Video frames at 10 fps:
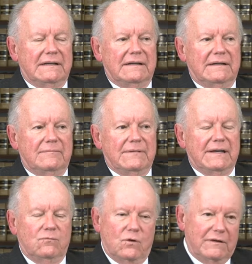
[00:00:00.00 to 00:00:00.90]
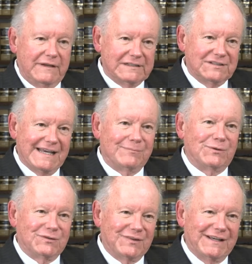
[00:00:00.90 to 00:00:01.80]
Um, and one of the
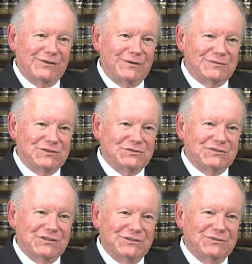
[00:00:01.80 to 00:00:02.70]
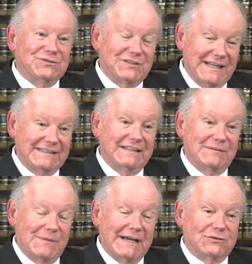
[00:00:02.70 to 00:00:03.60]
examples they always used to use, and they did
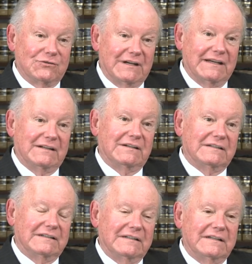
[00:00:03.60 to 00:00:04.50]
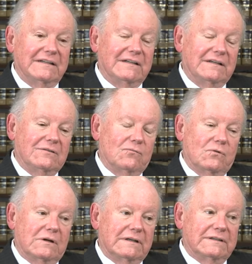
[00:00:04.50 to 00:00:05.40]
in my trial,
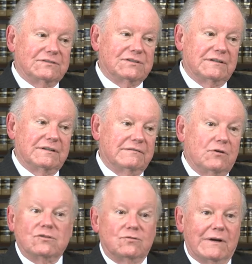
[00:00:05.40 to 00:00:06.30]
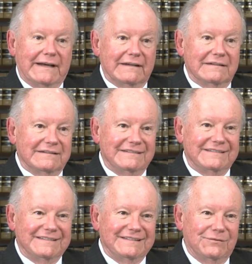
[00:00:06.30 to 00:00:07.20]
was the Volkswagen.
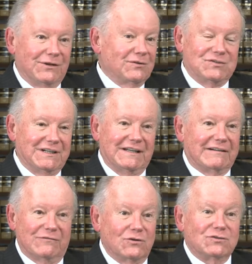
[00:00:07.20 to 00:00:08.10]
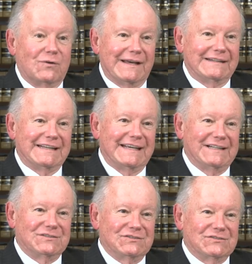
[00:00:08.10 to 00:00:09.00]
Well, you don't see a lot of Volkswagen
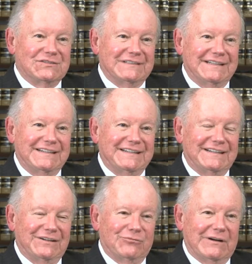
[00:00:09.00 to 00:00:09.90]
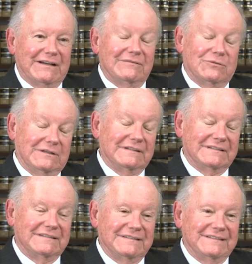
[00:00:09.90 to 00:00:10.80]
cases around. Well,
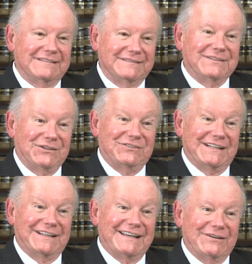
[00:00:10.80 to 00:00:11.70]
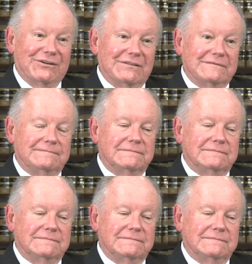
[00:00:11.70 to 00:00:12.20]
he, you did later.